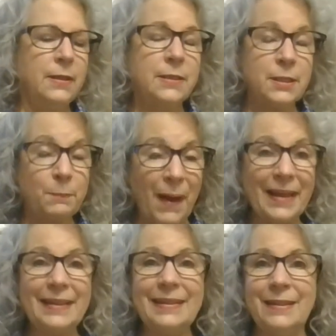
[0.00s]

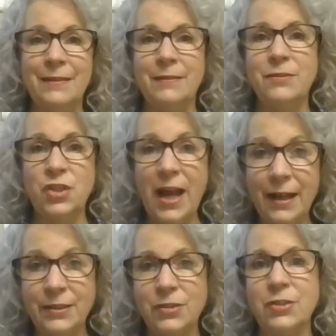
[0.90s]
despite the
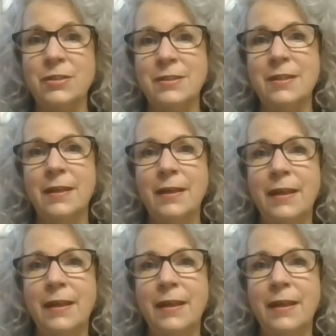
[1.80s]
challenges